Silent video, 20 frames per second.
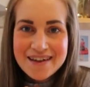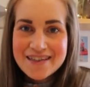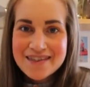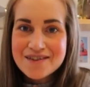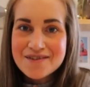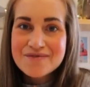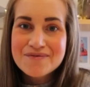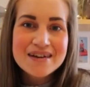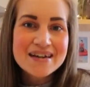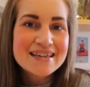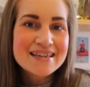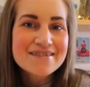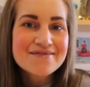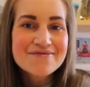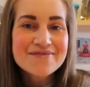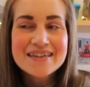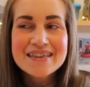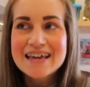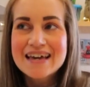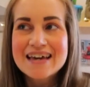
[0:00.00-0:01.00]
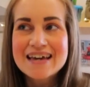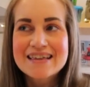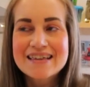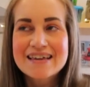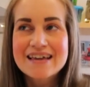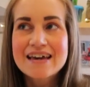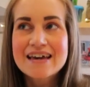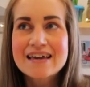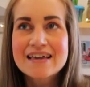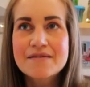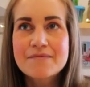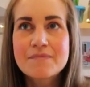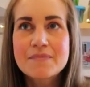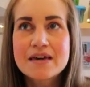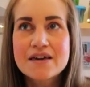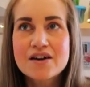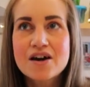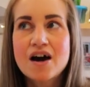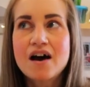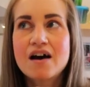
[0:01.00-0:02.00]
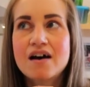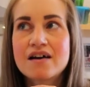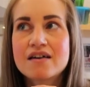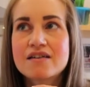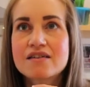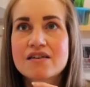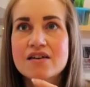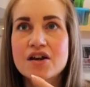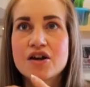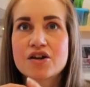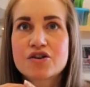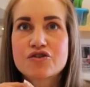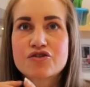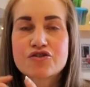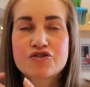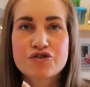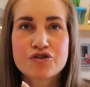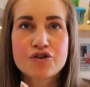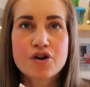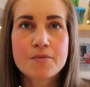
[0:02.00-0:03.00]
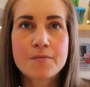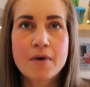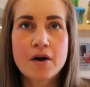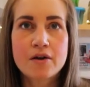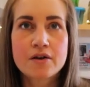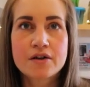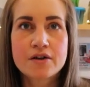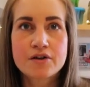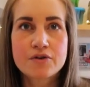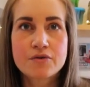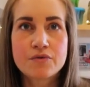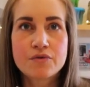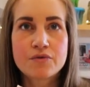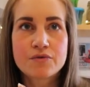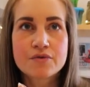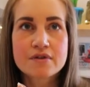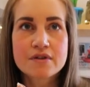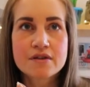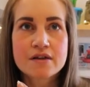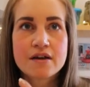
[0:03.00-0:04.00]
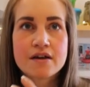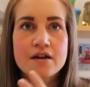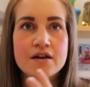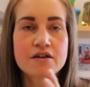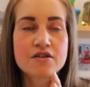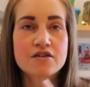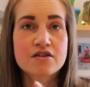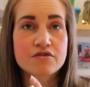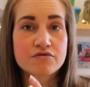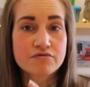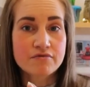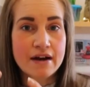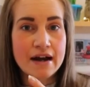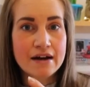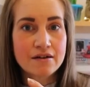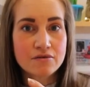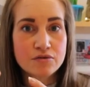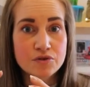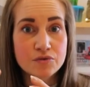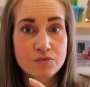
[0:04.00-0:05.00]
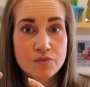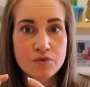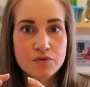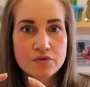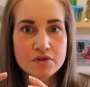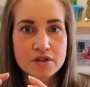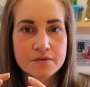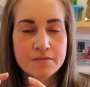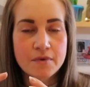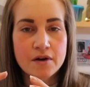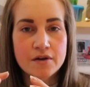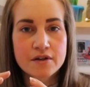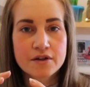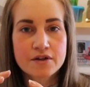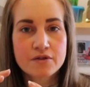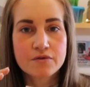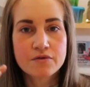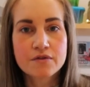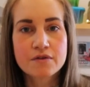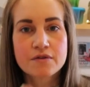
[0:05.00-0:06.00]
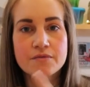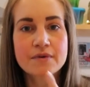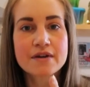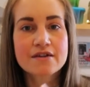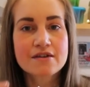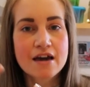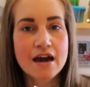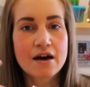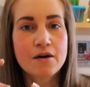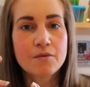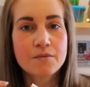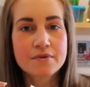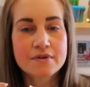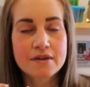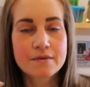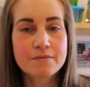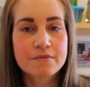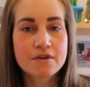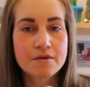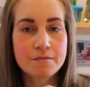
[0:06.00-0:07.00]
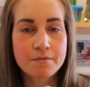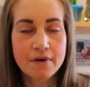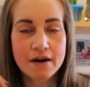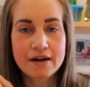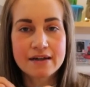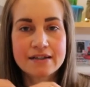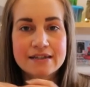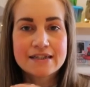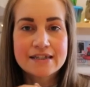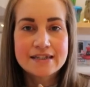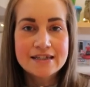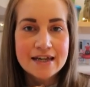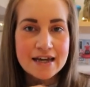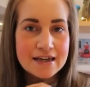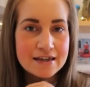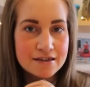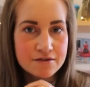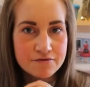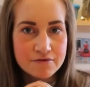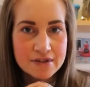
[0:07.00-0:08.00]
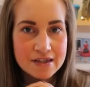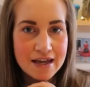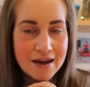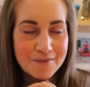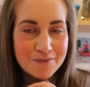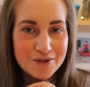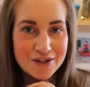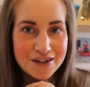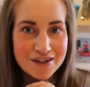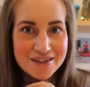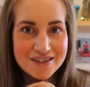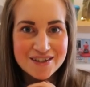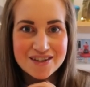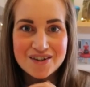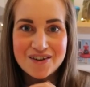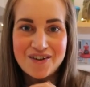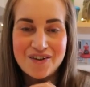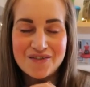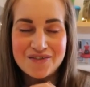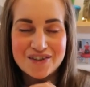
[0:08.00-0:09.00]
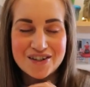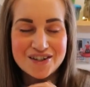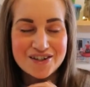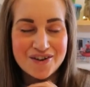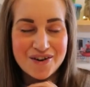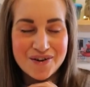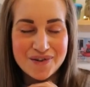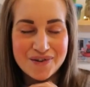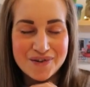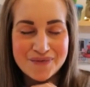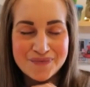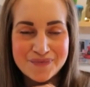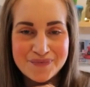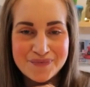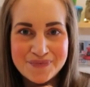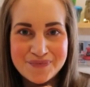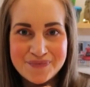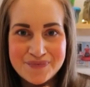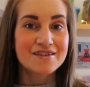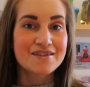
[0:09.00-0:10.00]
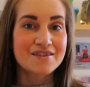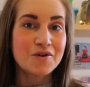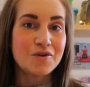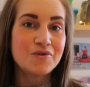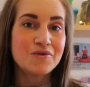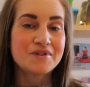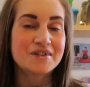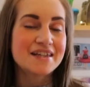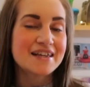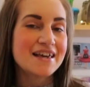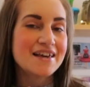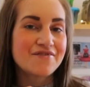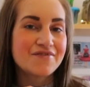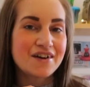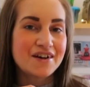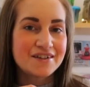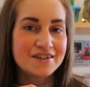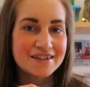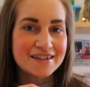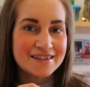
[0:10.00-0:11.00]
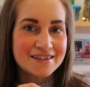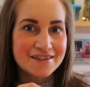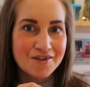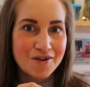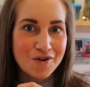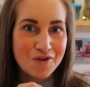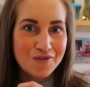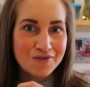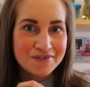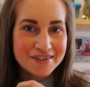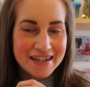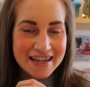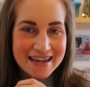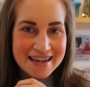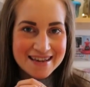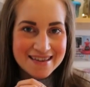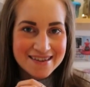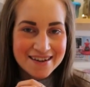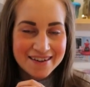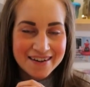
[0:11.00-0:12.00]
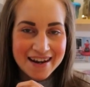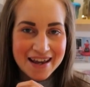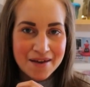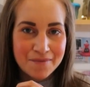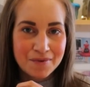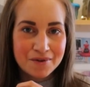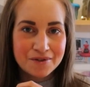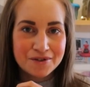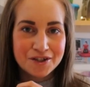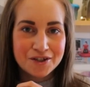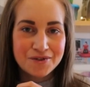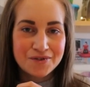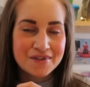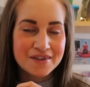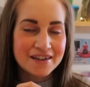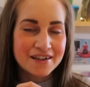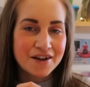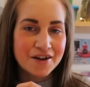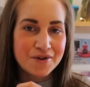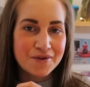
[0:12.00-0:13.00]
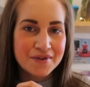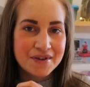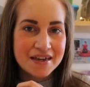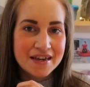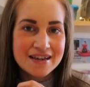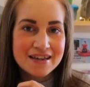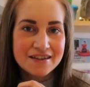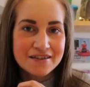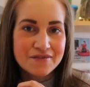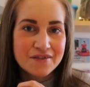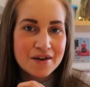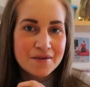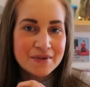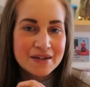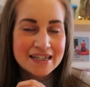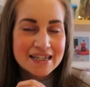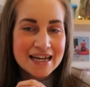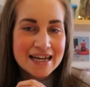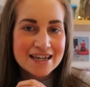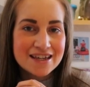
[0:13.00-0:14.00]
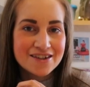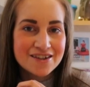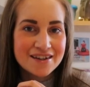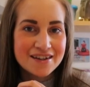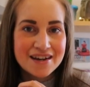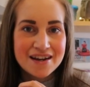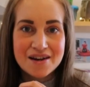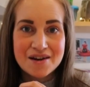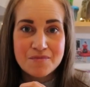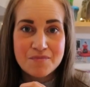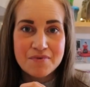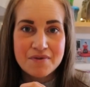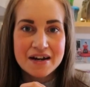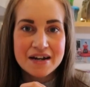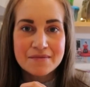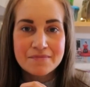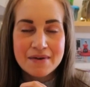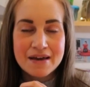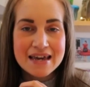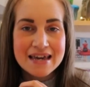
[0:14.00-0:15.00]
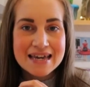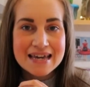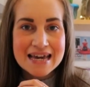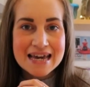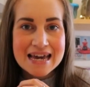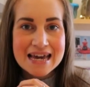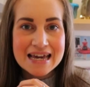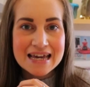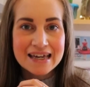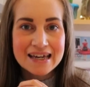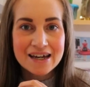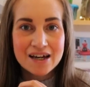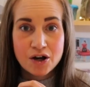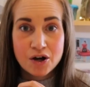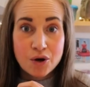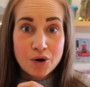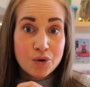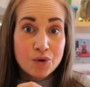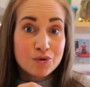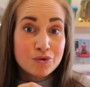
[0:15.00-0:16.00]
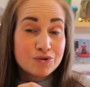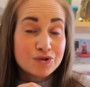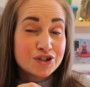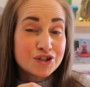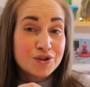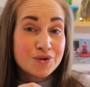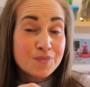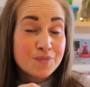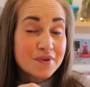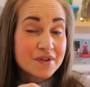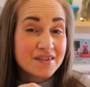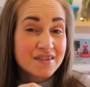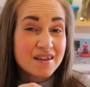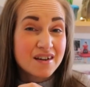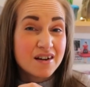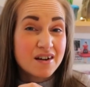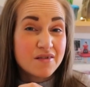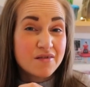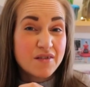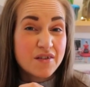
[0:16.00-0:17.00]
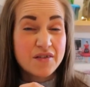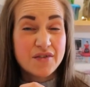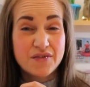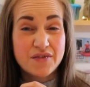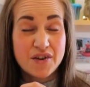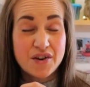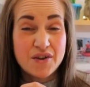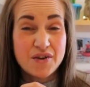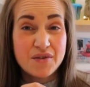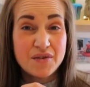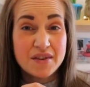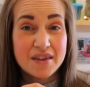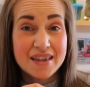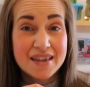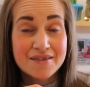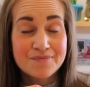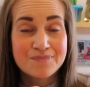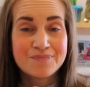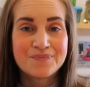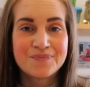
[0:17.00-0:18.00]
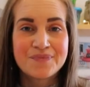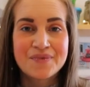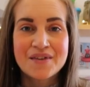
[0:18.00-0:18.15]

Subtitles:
The reason for this is because sugar molecules surround water molecules, which helps them to bind to taste receptors on the tongue. Salt, if undissolved, is unable to slow yeast fermentation in bread baking or to preserve foods.